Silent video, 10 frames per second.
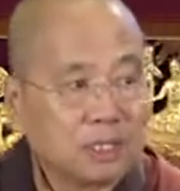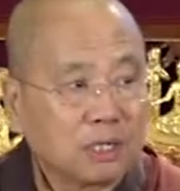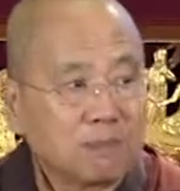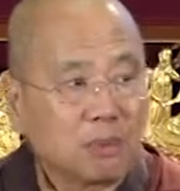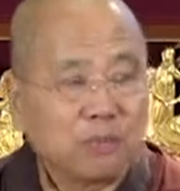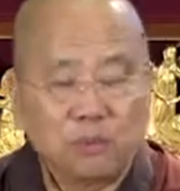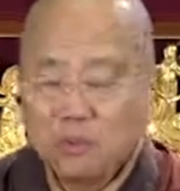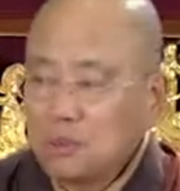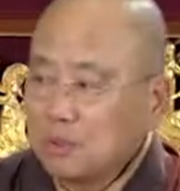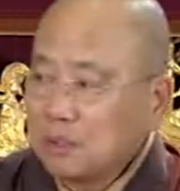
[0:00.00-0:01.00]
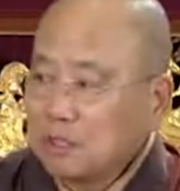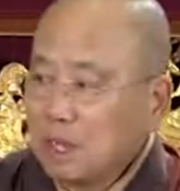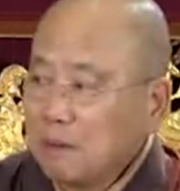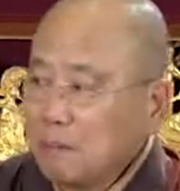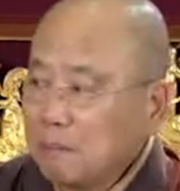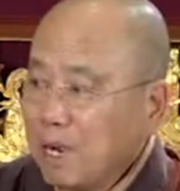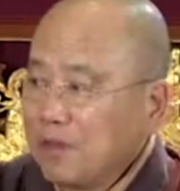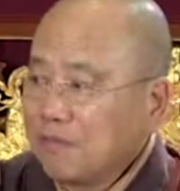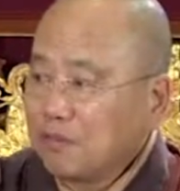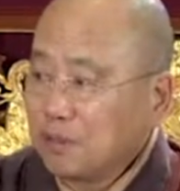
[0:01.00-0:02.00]
Some people use
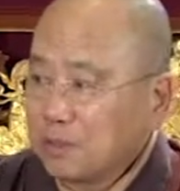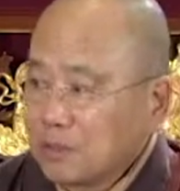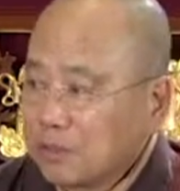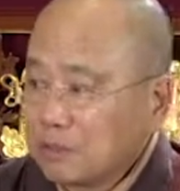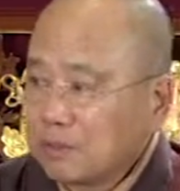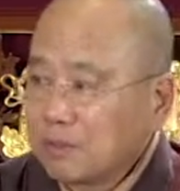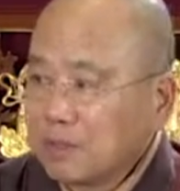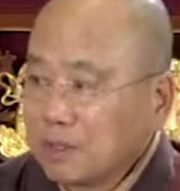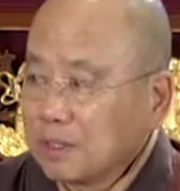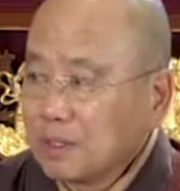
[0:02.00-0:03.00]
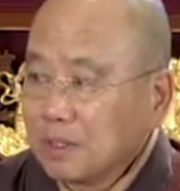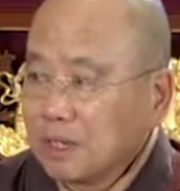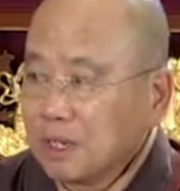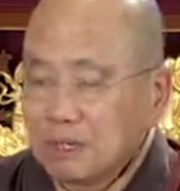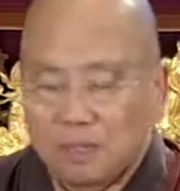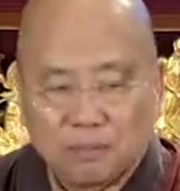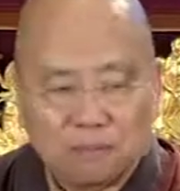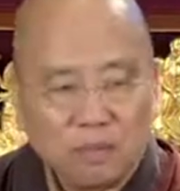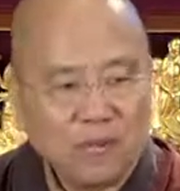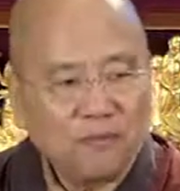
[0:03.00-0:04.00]
mindfulness.
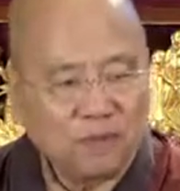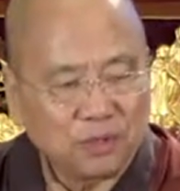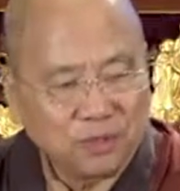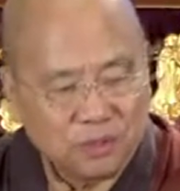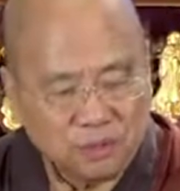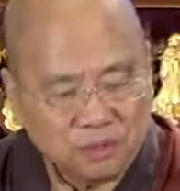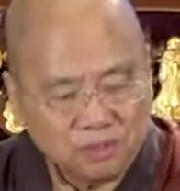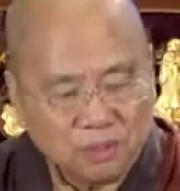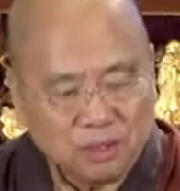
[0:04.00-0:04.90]
And mindfulness,